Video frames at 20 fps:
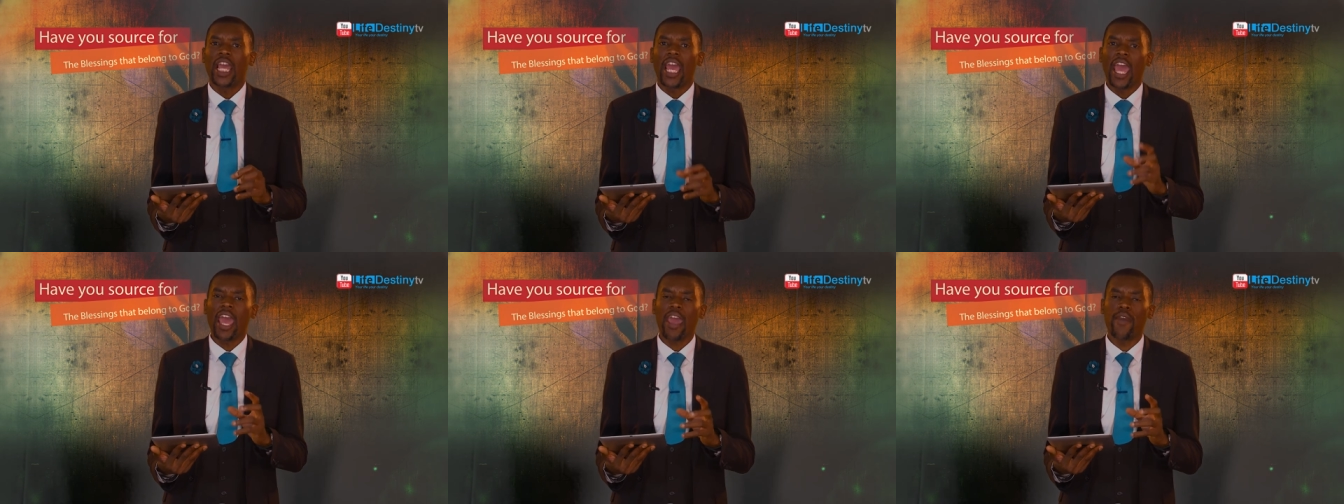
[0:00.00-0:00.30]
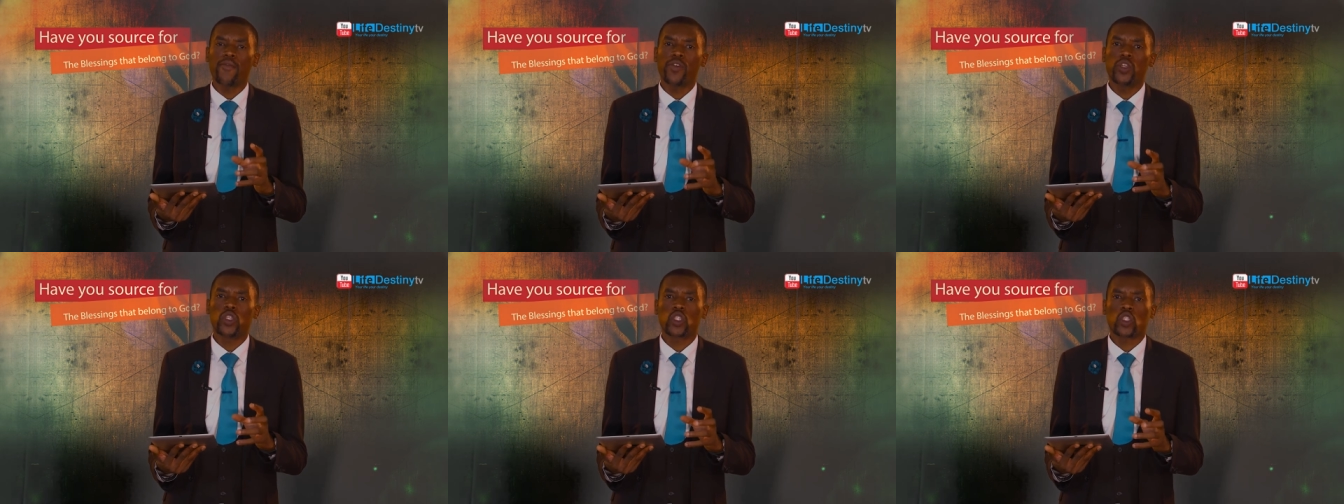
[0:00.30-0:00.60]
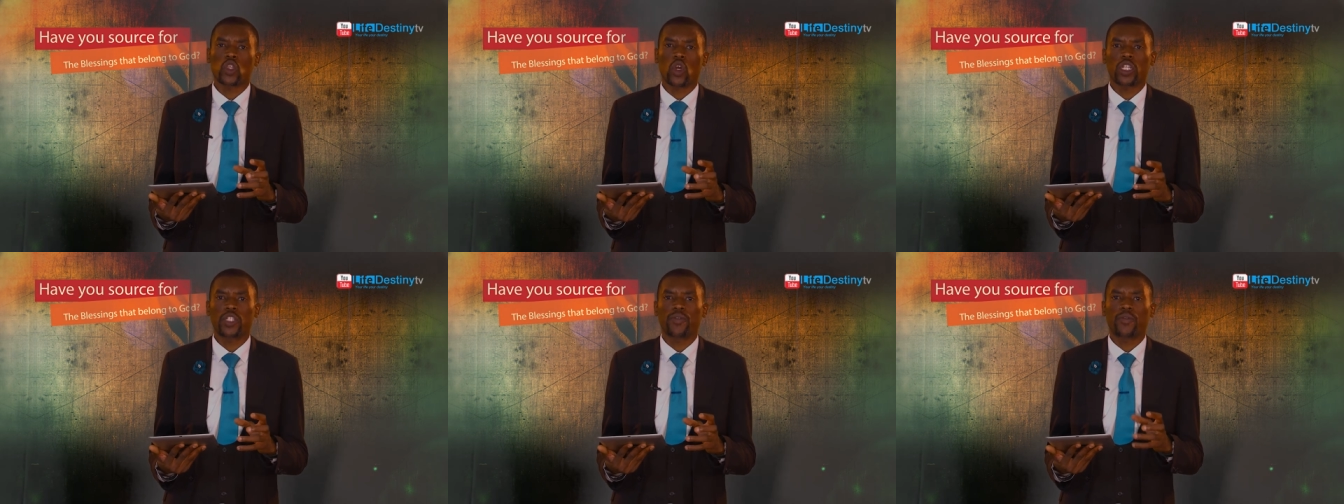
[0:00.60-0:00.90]
Have you
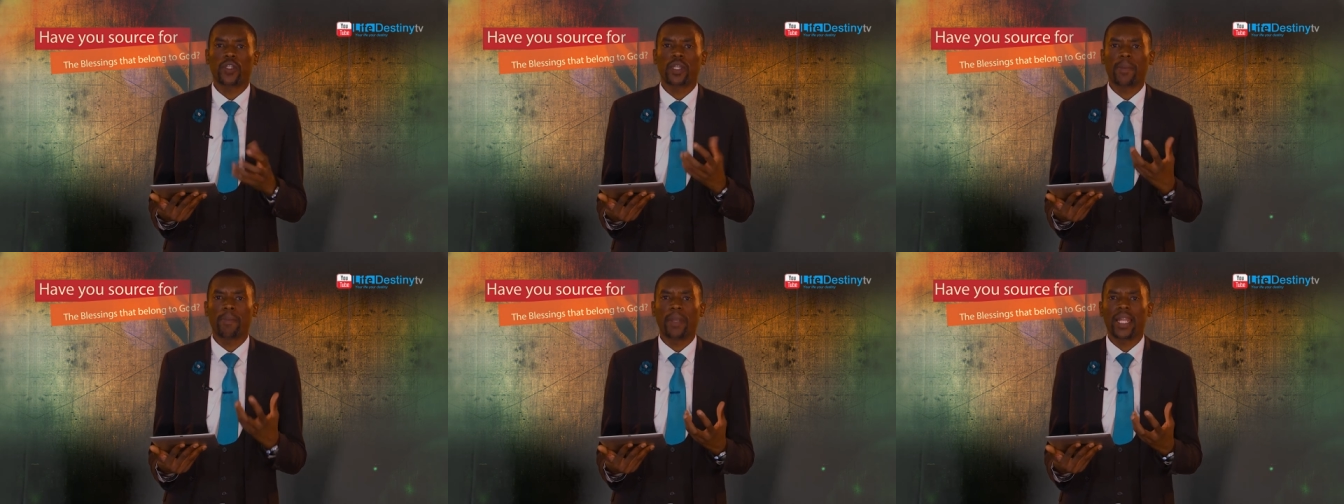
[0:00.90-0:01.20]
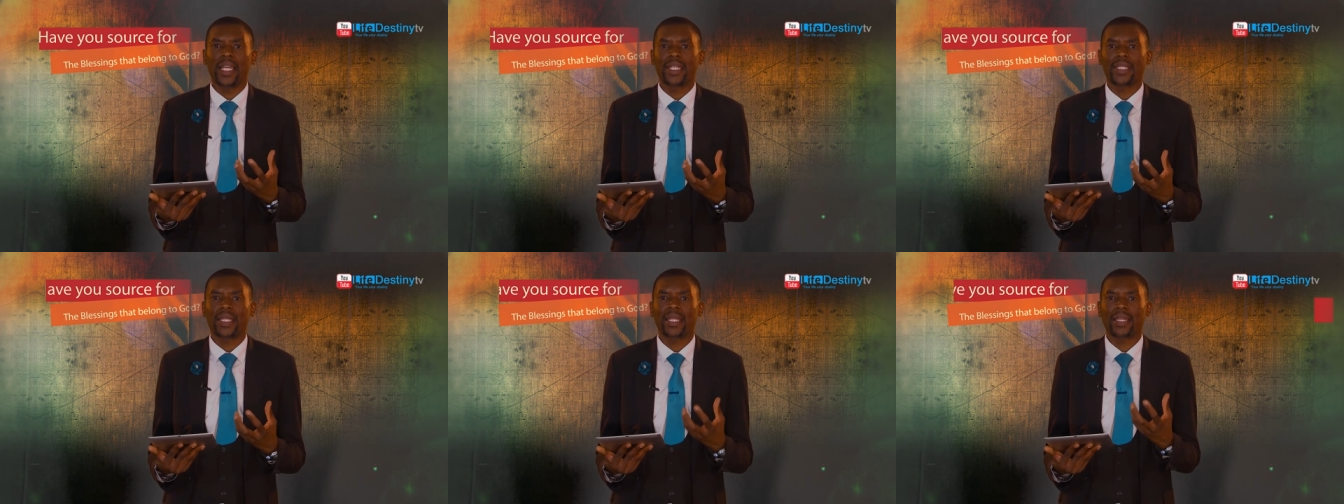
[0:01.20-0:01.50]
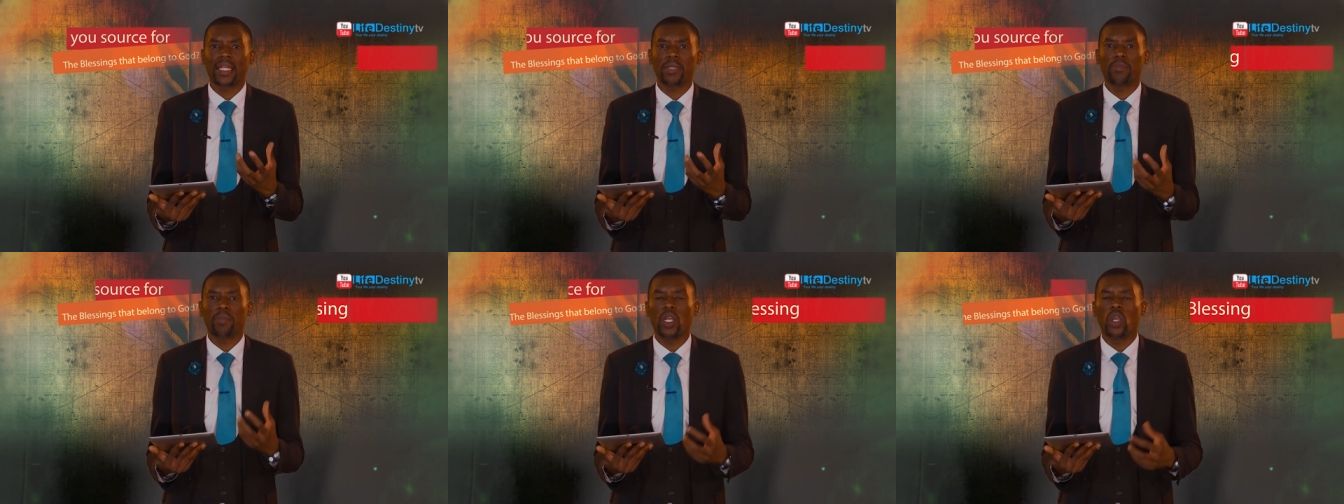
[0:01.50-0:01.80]
sought for the
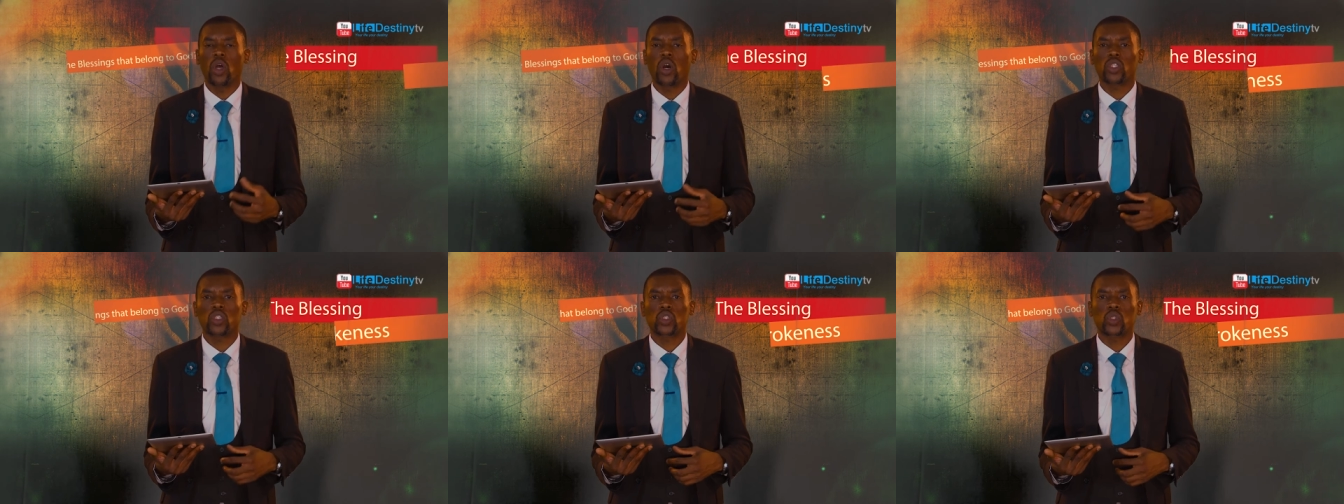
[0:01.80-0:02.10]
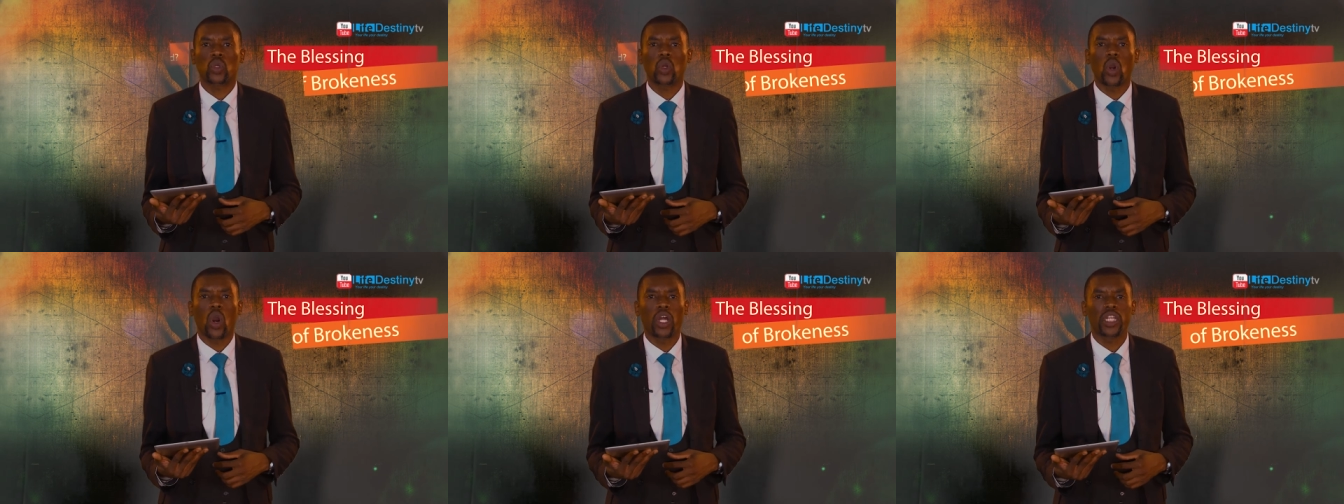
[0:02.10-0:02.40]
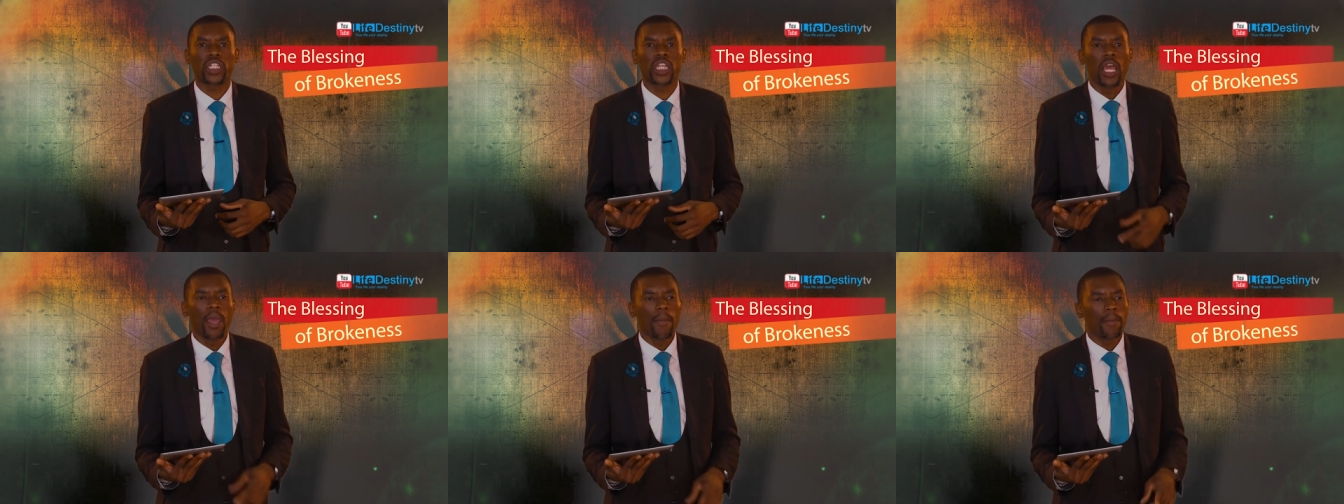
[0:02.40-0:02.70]
blessing that belongs to
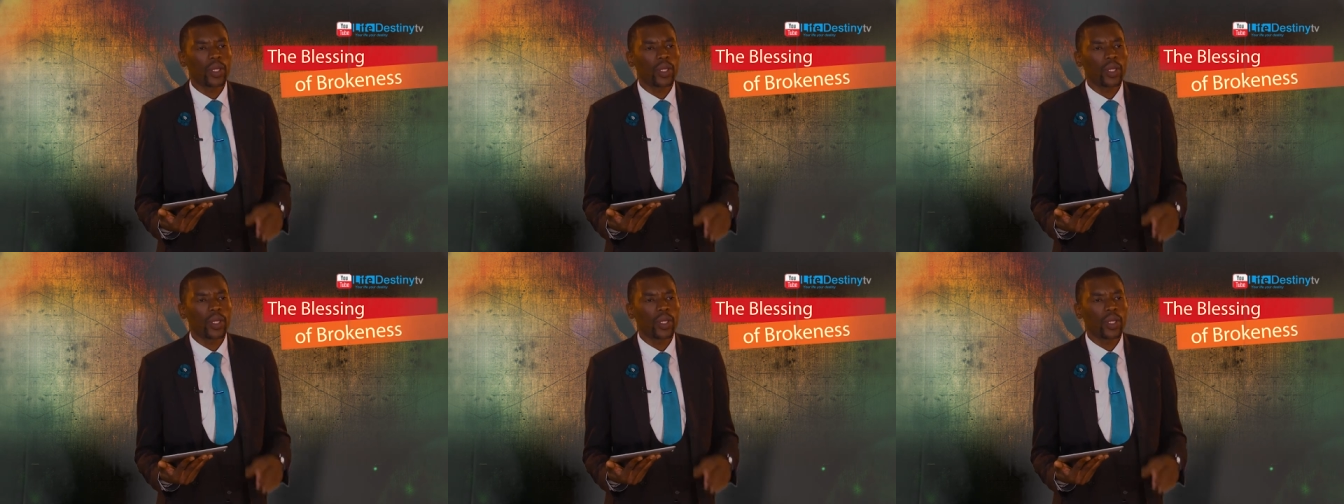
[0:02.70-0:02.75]
God?